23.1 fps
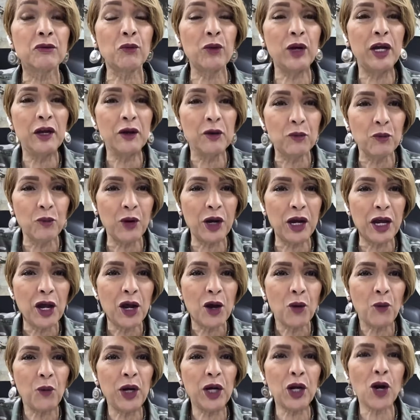We, we,
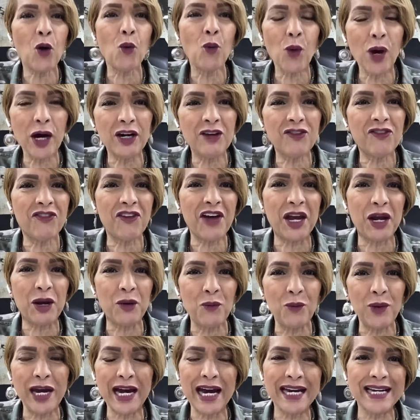we don't want to faint.
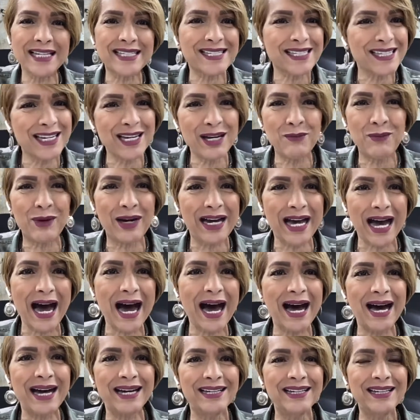We got to see what
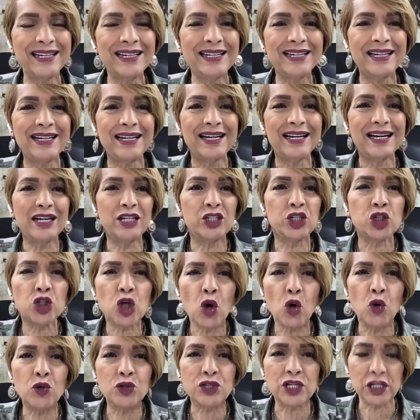God
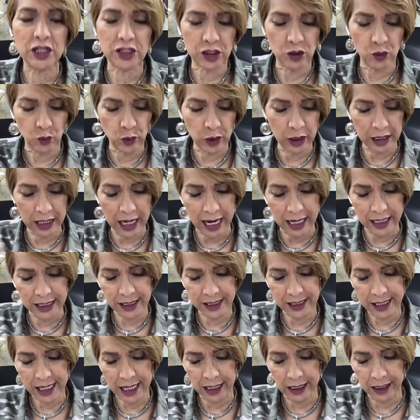shows us and what God is
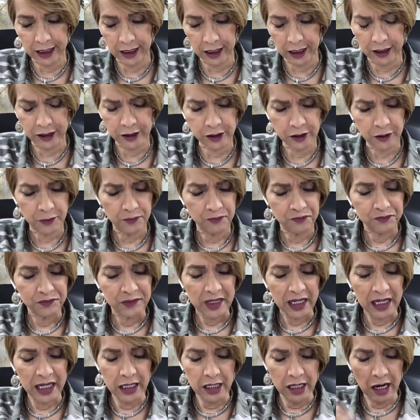telling us.
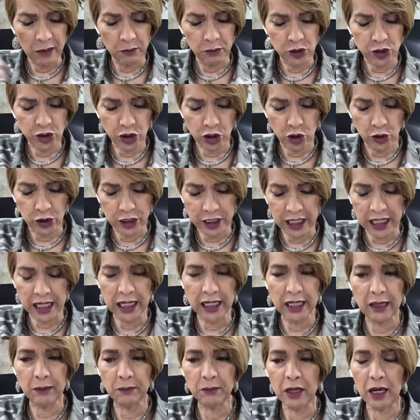In Numbers 13,
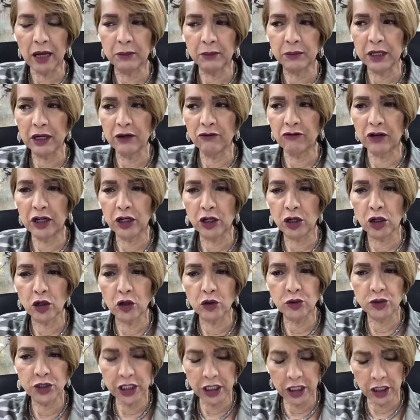I'm, I'm getting ready to
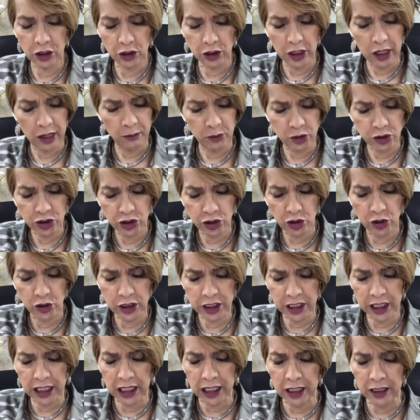close here. In Numbers
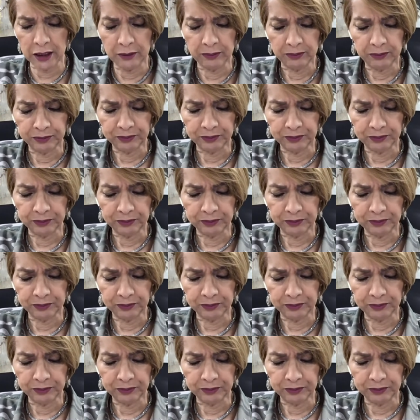13,